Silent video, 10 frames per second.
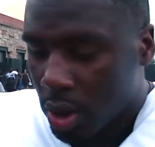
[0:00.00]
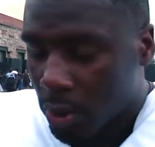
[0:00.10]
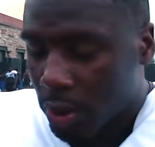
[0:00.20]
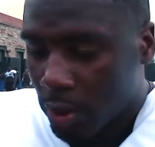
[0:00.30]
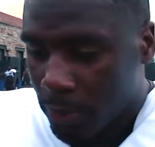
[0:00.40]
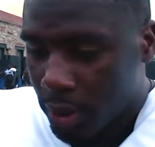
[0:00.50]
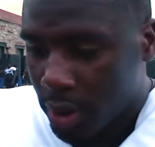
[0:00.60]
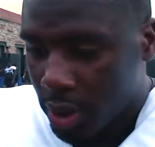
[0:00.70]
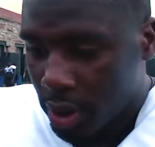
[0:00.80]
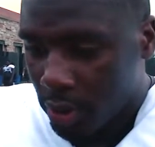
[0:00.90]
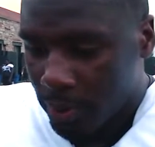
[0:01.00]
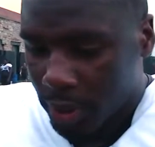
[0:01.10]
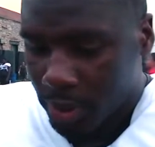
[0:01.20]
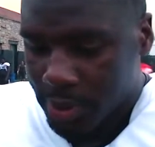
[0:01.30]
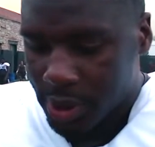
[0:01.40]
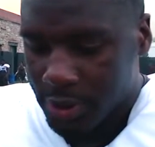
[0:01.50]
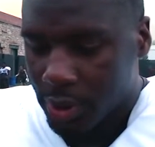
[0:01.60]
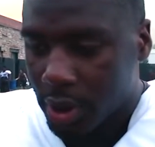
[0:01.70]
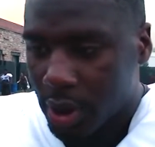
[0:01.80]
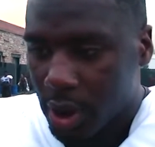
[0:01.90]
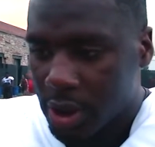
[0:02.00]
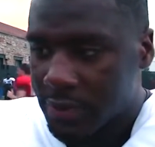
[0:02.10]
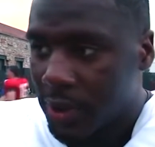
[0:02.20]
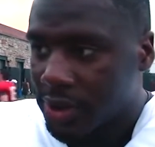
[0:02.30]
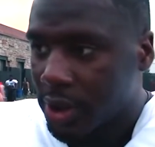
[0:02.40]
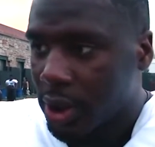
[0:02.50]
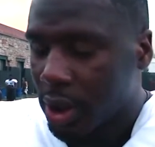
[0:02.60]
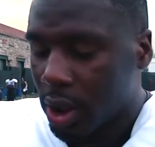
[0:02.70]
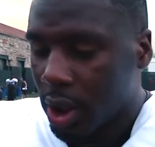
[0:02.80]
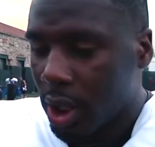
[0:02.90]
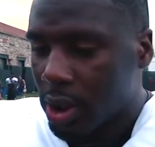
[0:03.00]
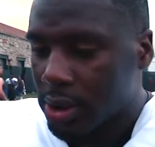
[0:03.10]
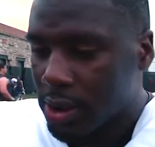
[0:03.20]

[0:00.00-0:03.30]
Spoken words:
Oh, we're doing pretty good. We're picking up schemes pretty good, especially the young guys.